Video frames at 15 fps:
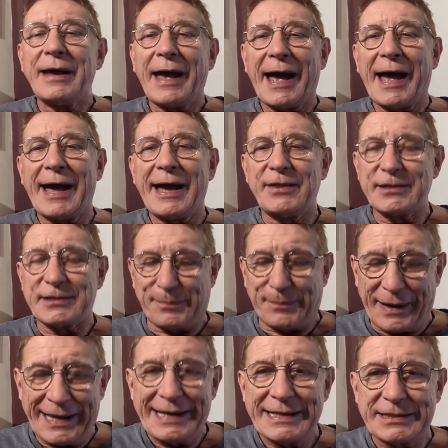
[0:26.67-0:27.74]
and there's a
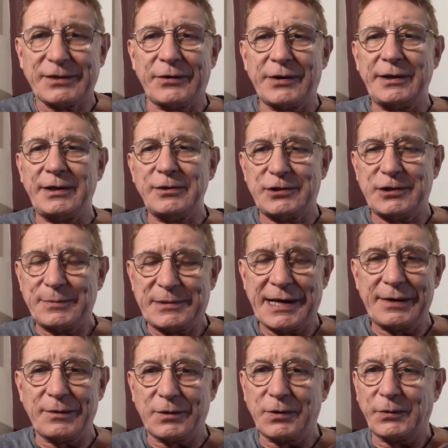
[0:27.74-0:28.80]
playlist on the YouTube
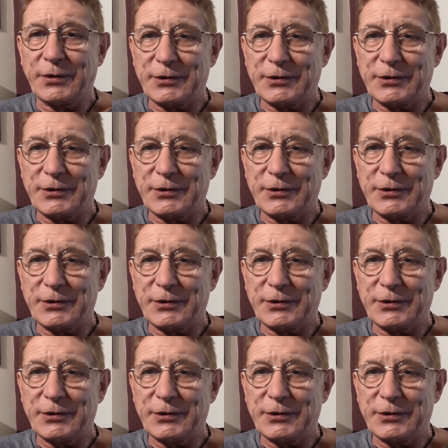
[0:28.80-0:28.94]
channel called